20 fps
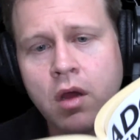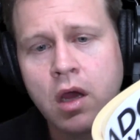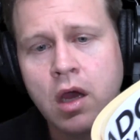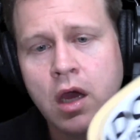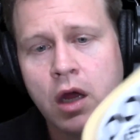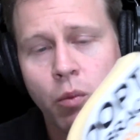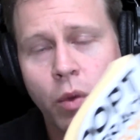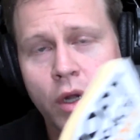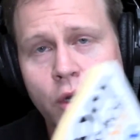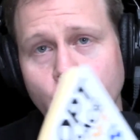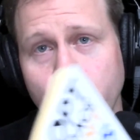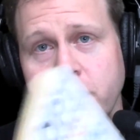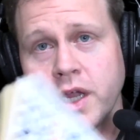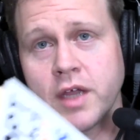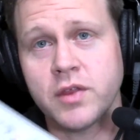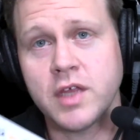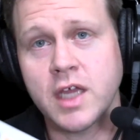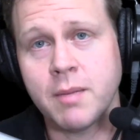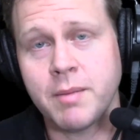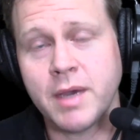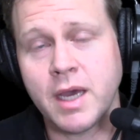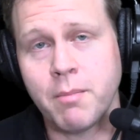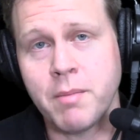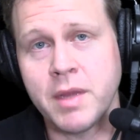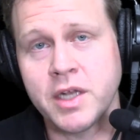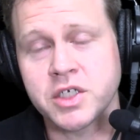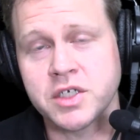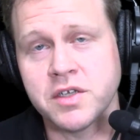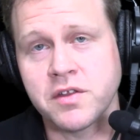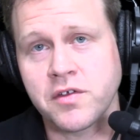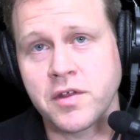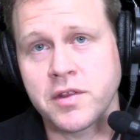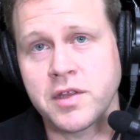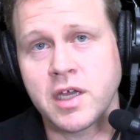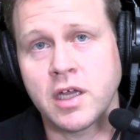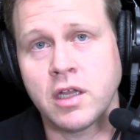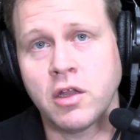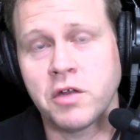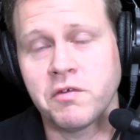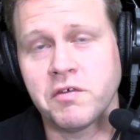One quick thing about mentions, because I
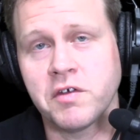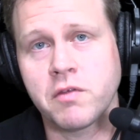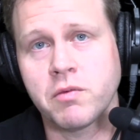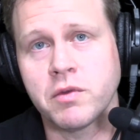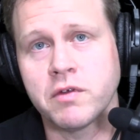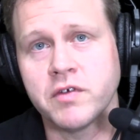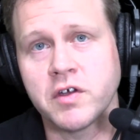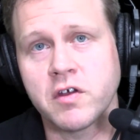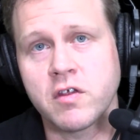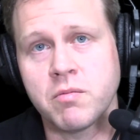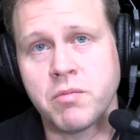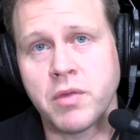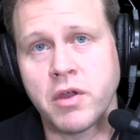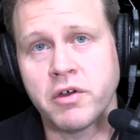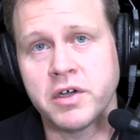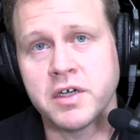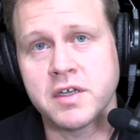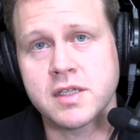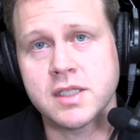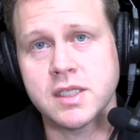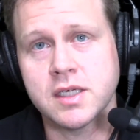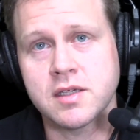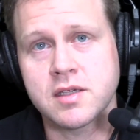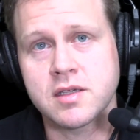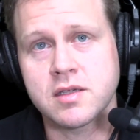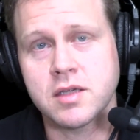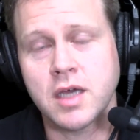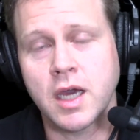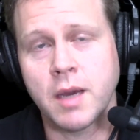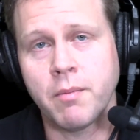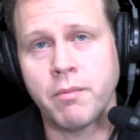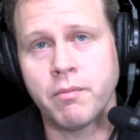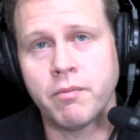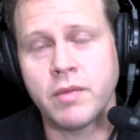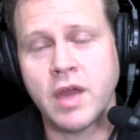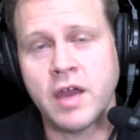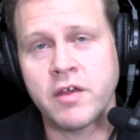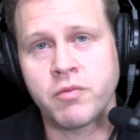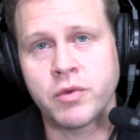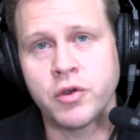think a lot of us would have experienced this
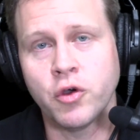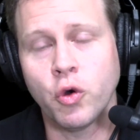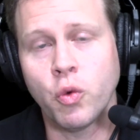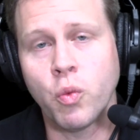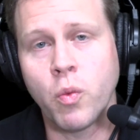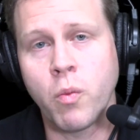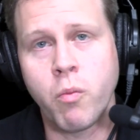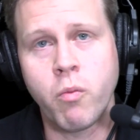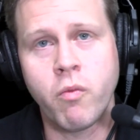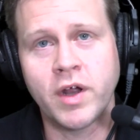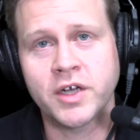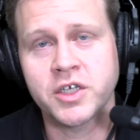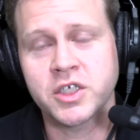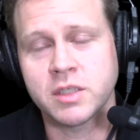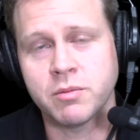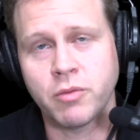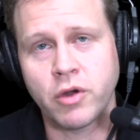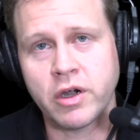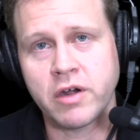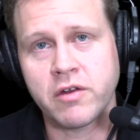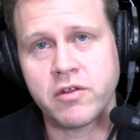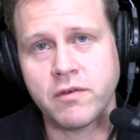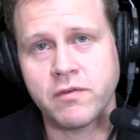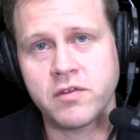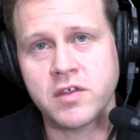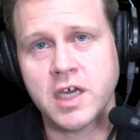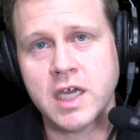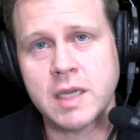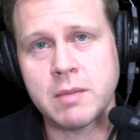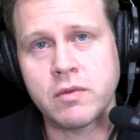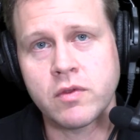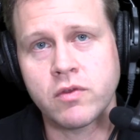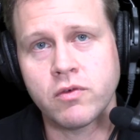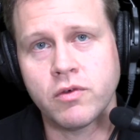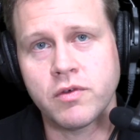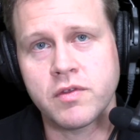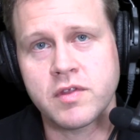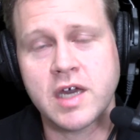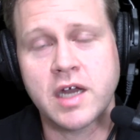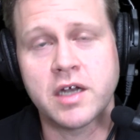as we all rushed to Microsoft Teams
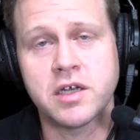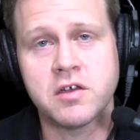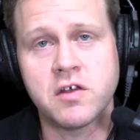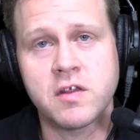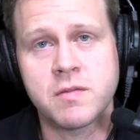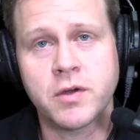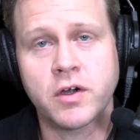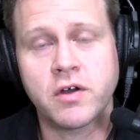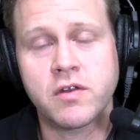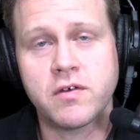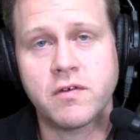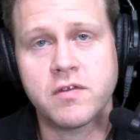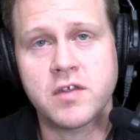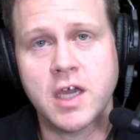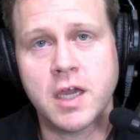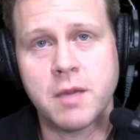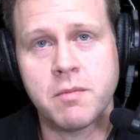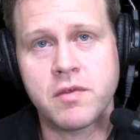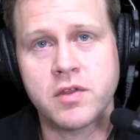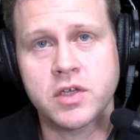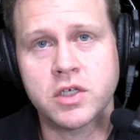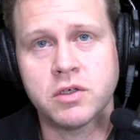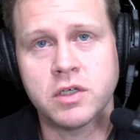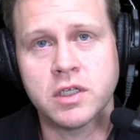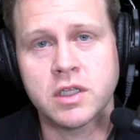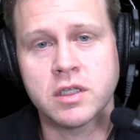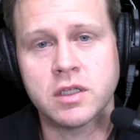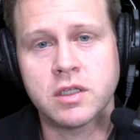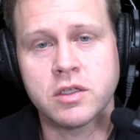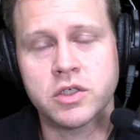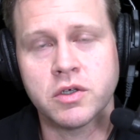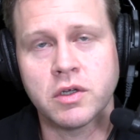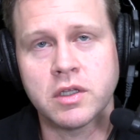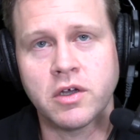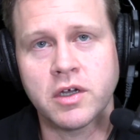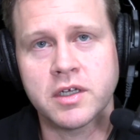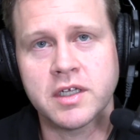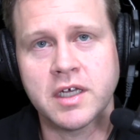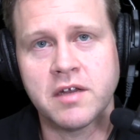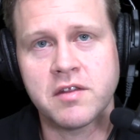or started to use Microsoft Teams during
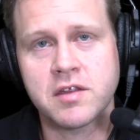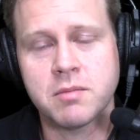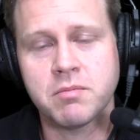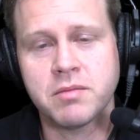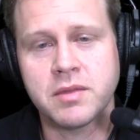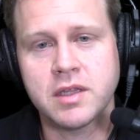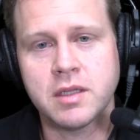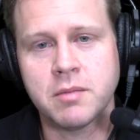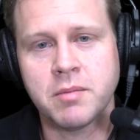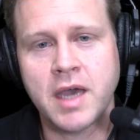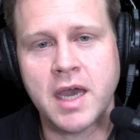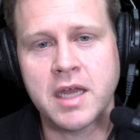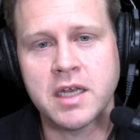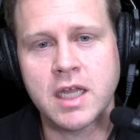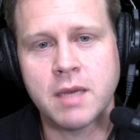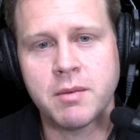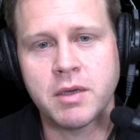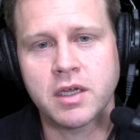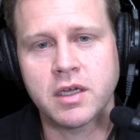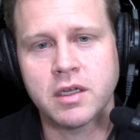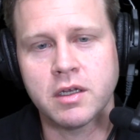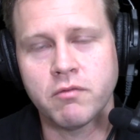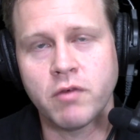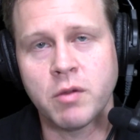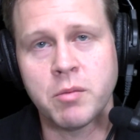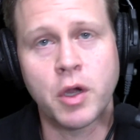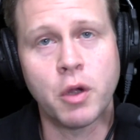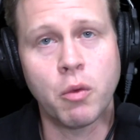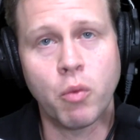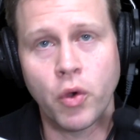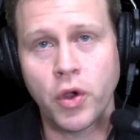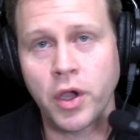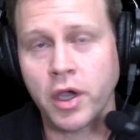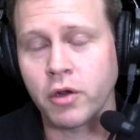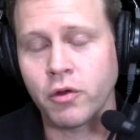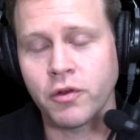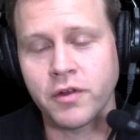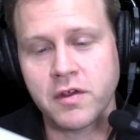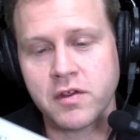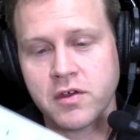lockdowns and the pandemic and remote work
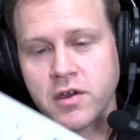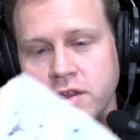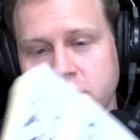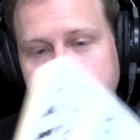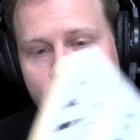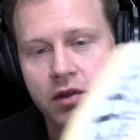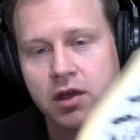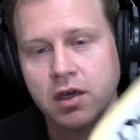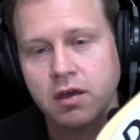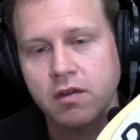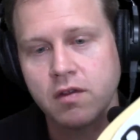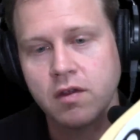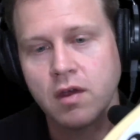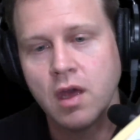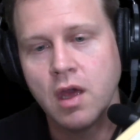and all those kinds of things.